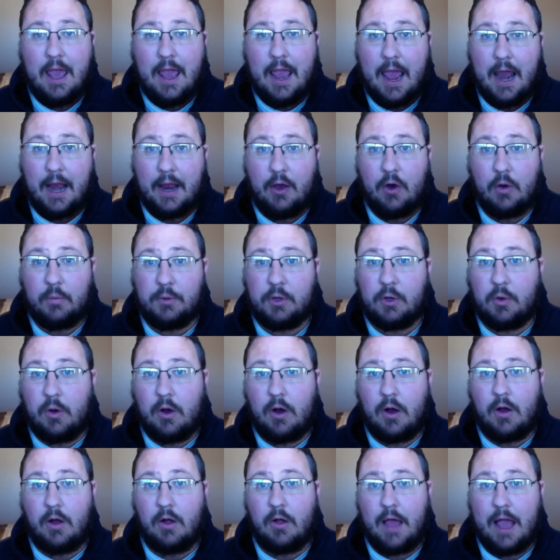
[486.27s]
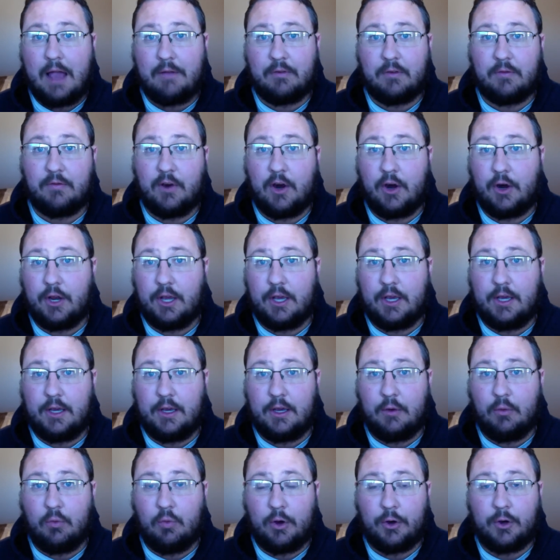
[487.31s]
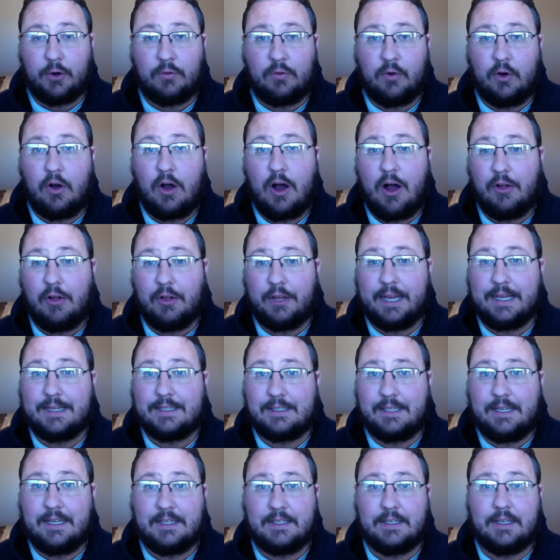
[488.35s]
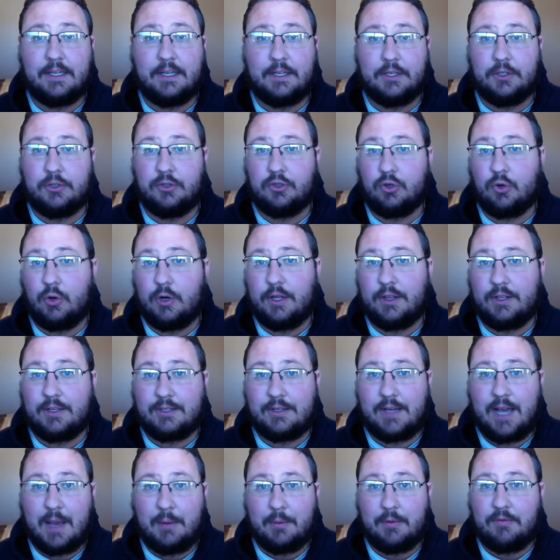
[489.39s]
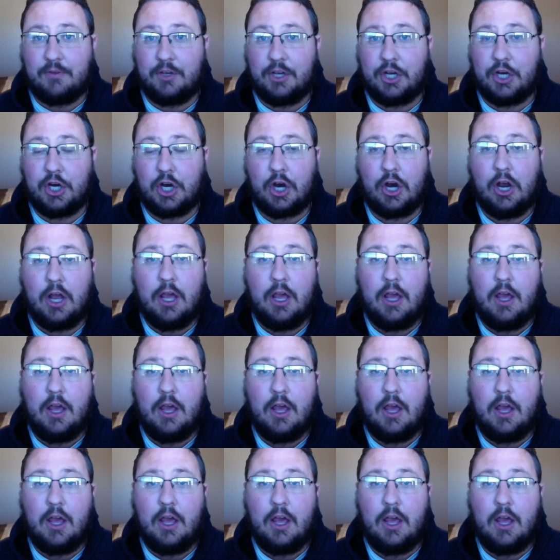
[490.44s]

And I hope you all have a very wonderful holiday season and enjoy this time of year,